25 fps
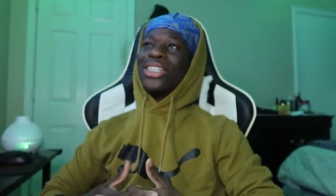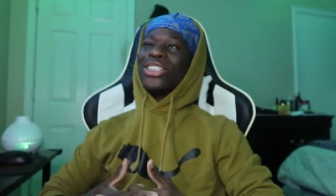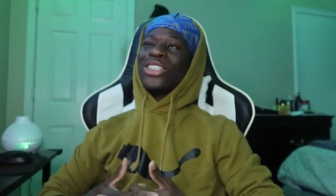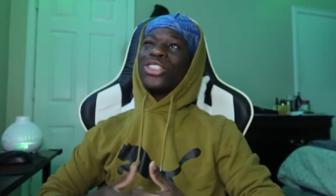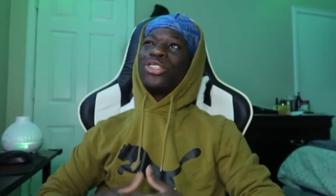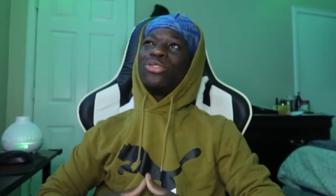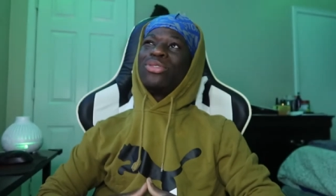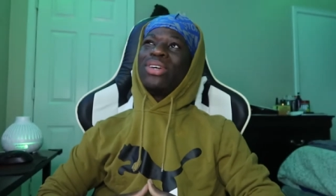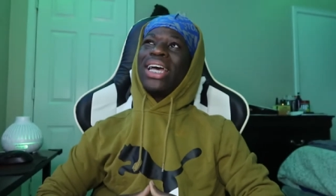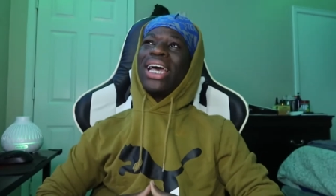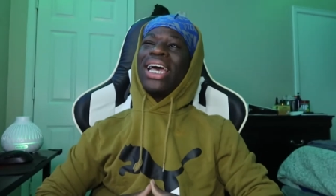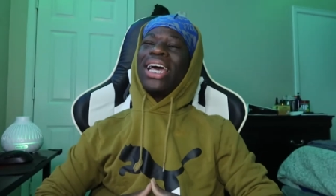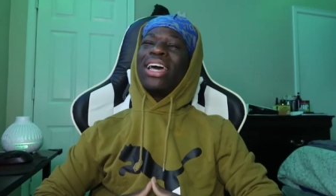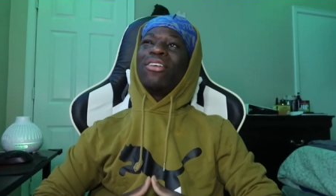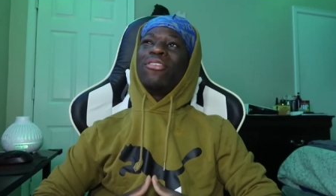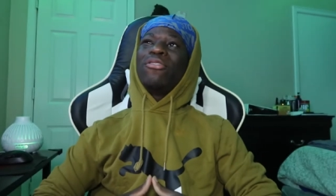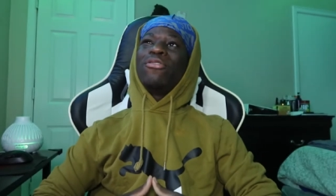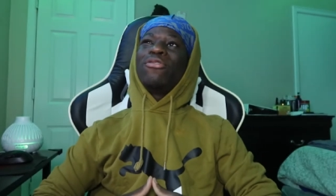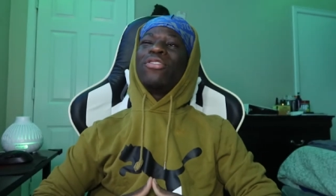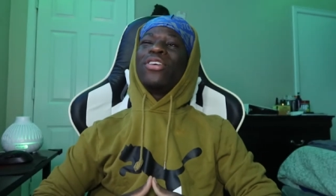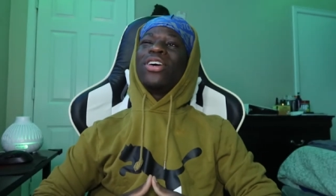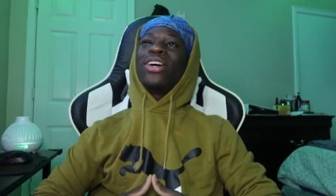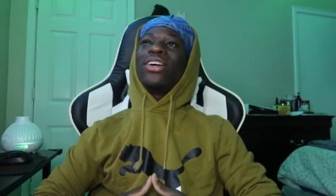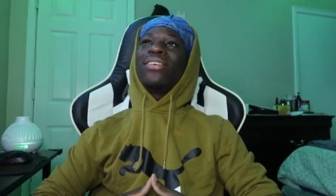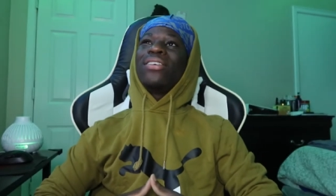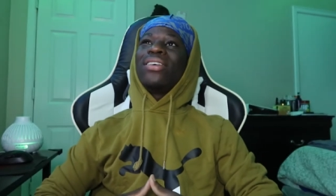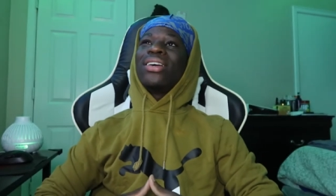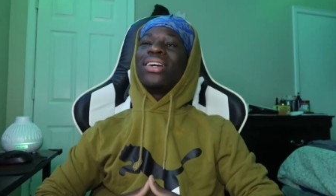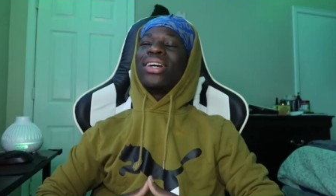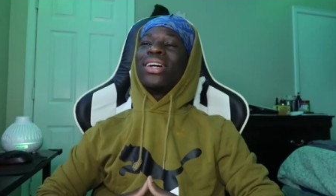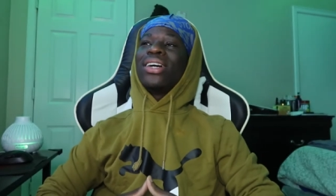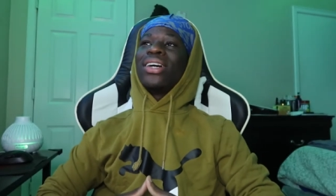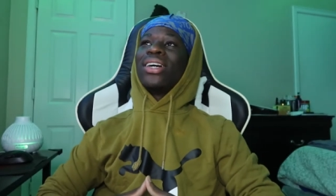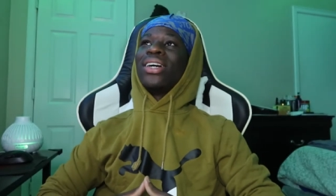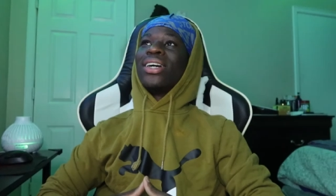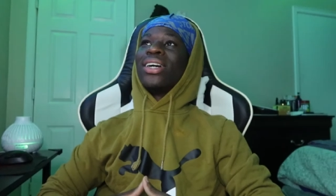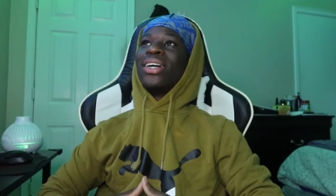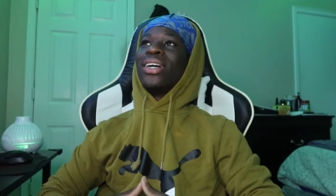so we had them fuck
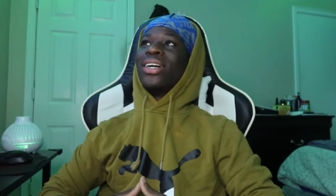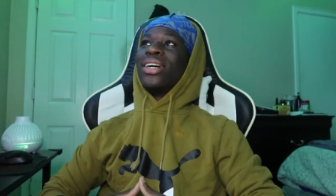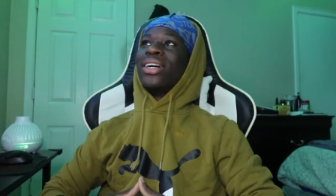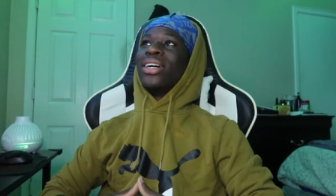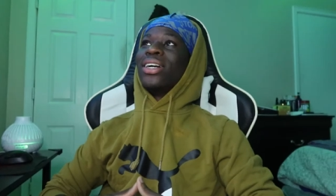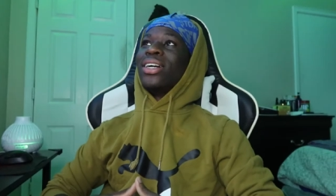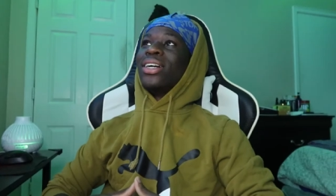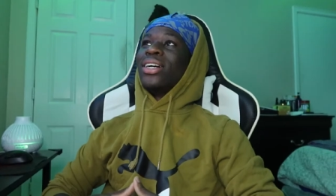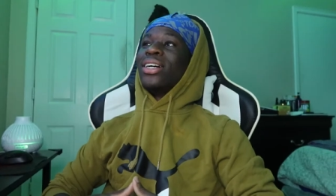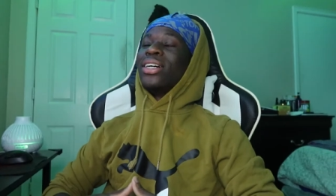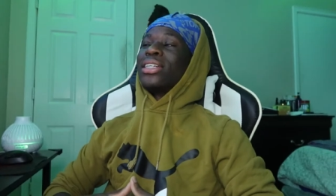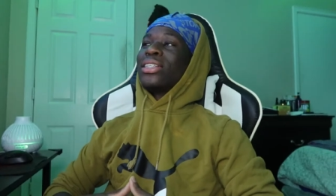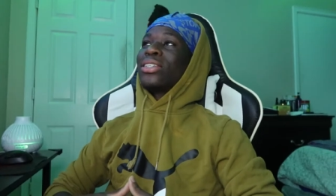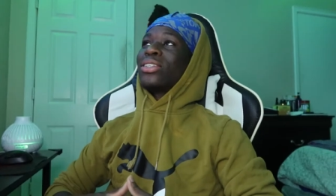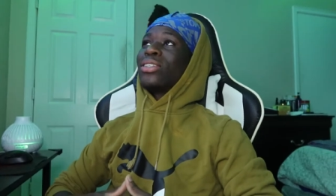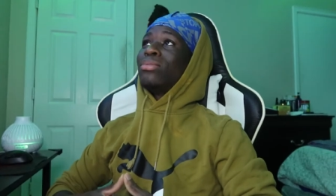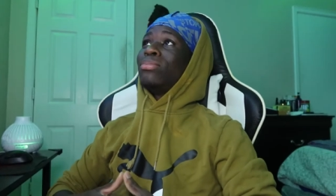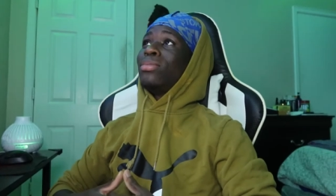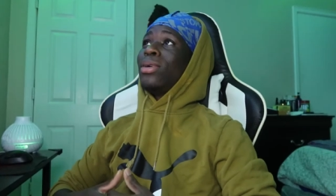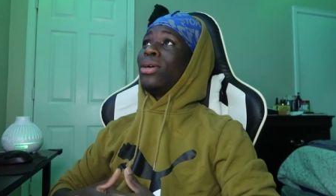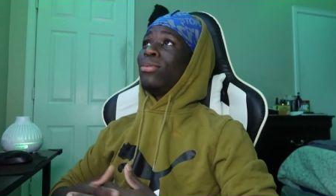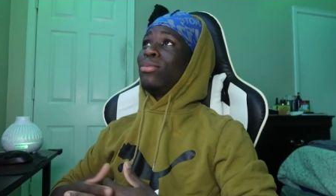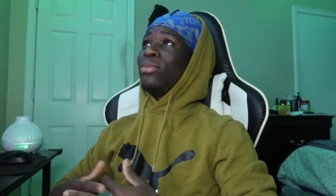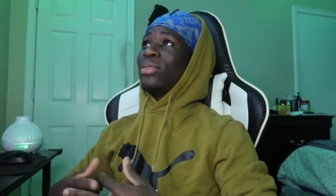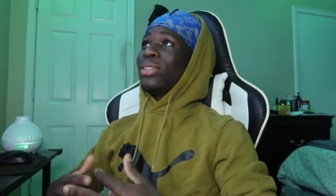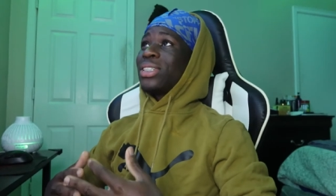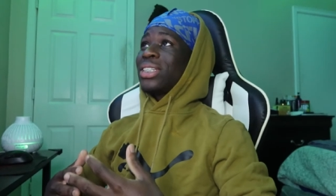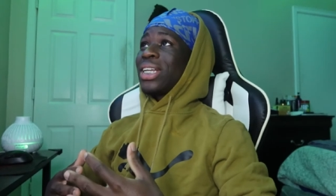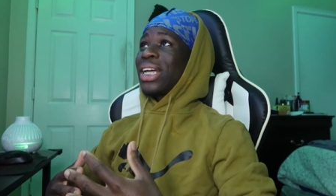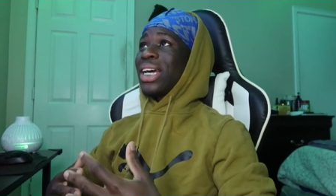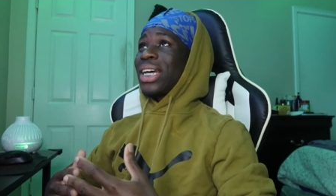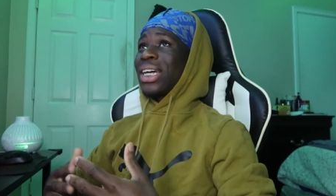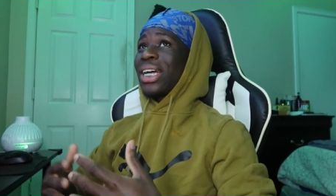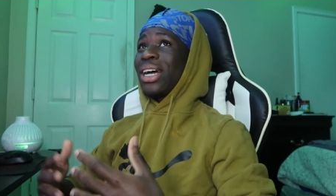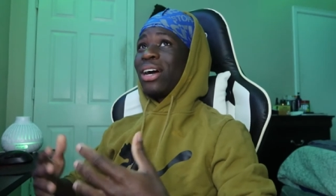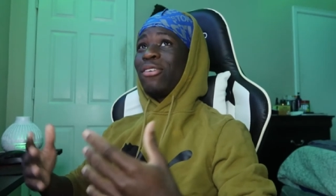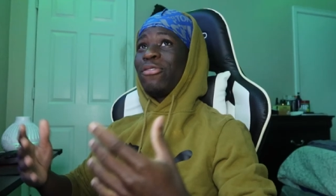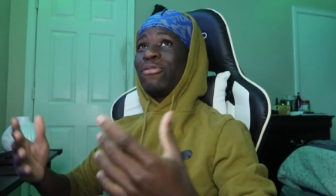around so the mom was
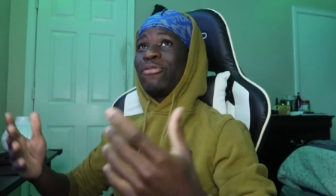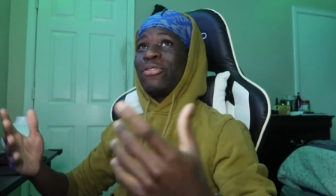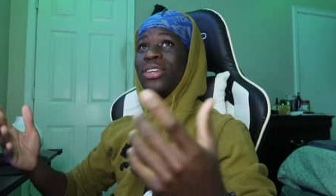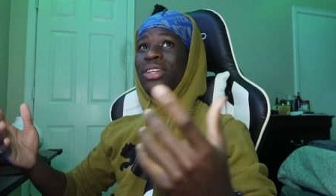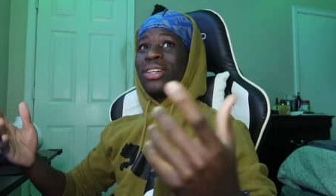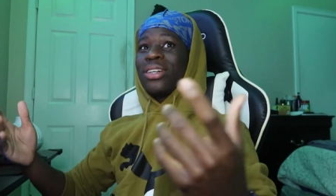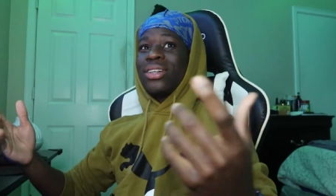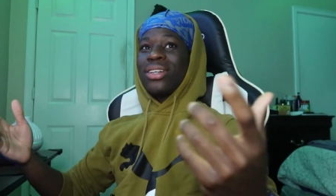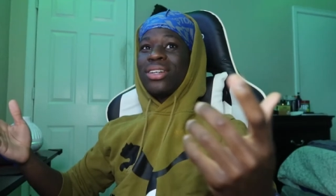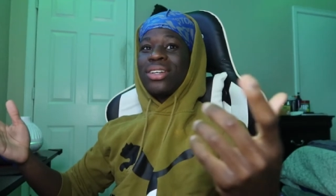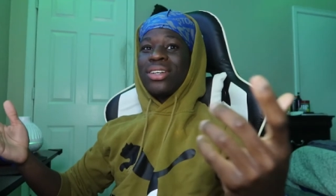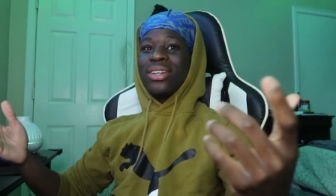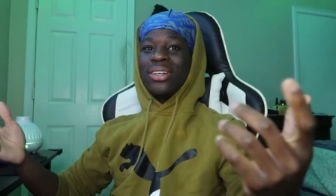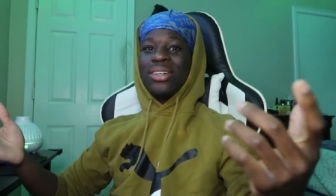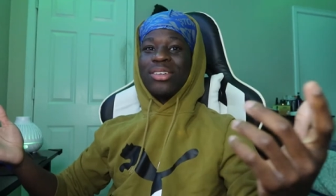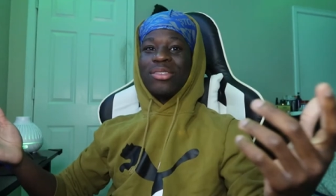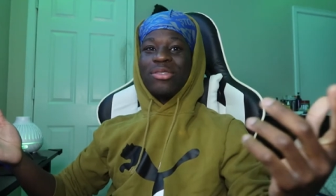like, I'm finna,